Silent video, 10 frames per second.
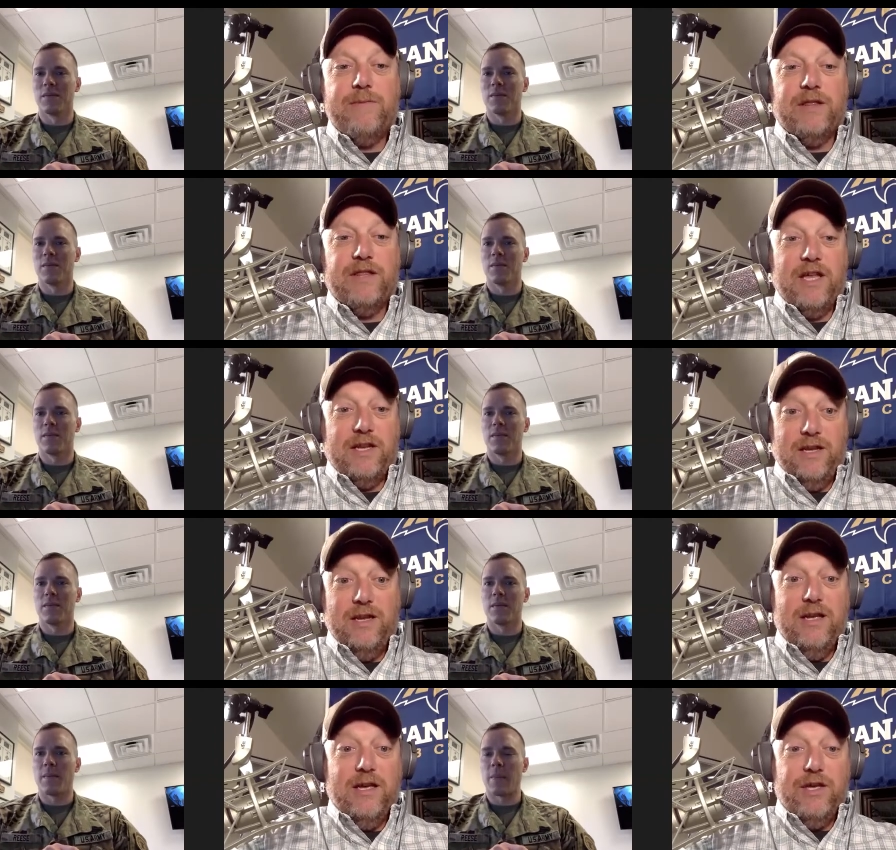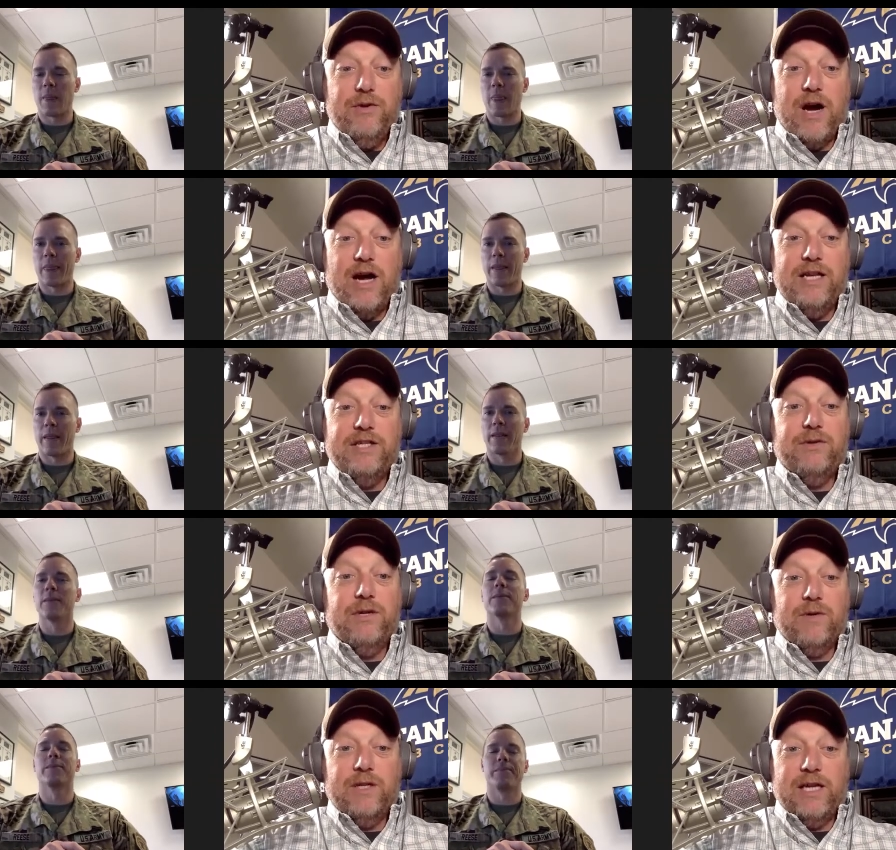Speaker 1: but then you got into
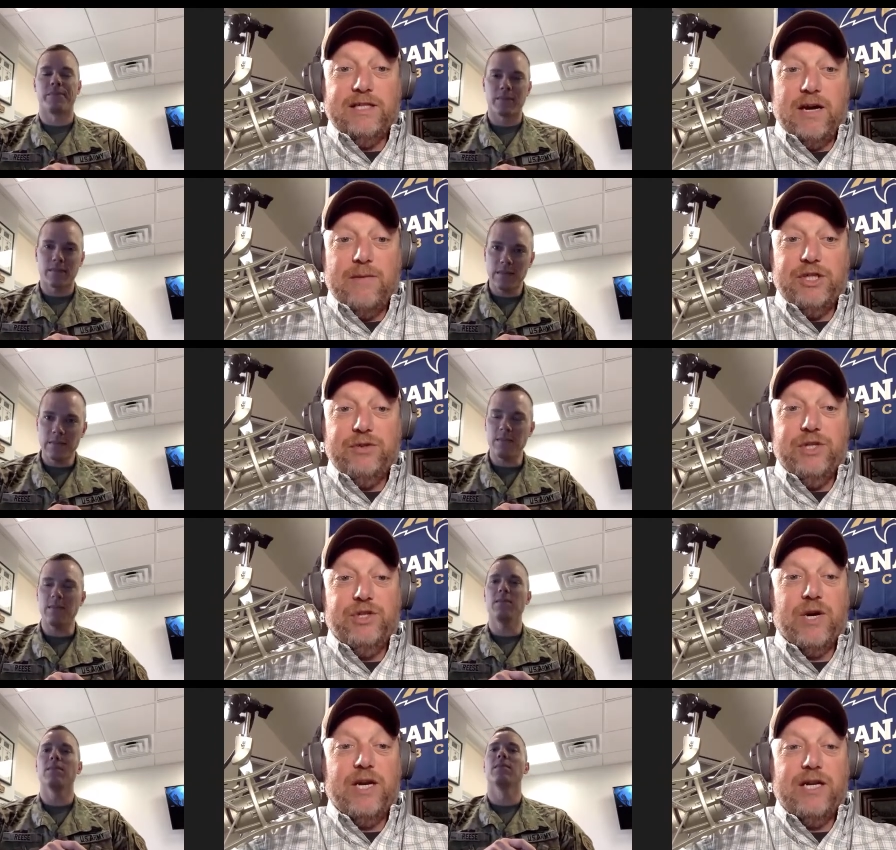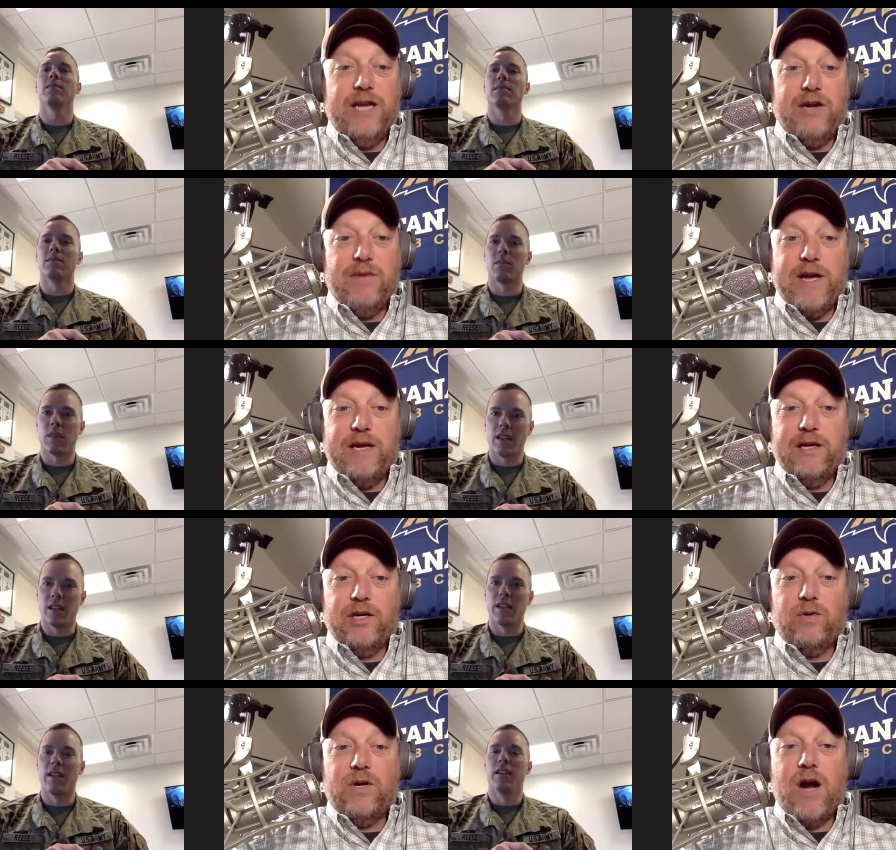it and realized how much you enjoyed it and now you're making a
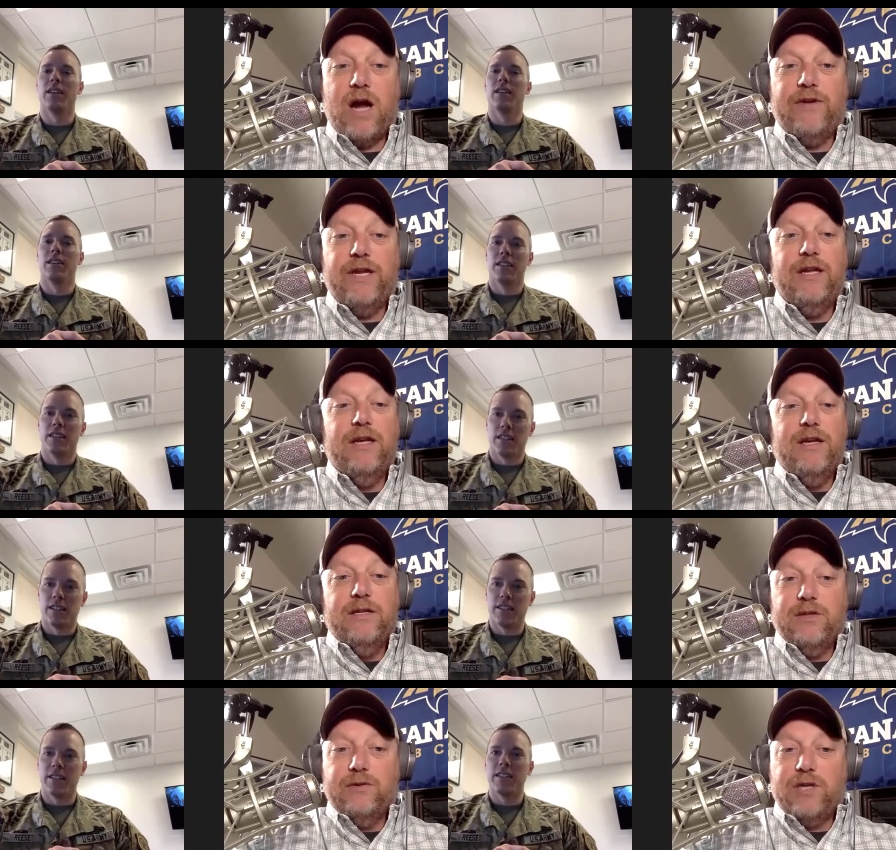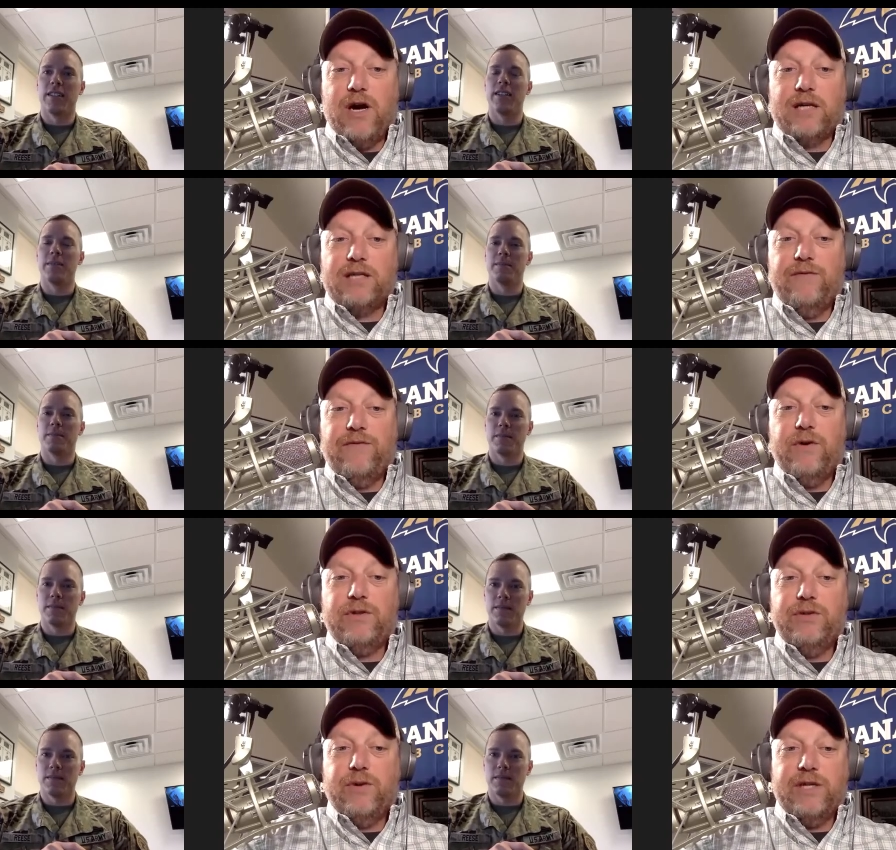career out of it. So talk to folks who are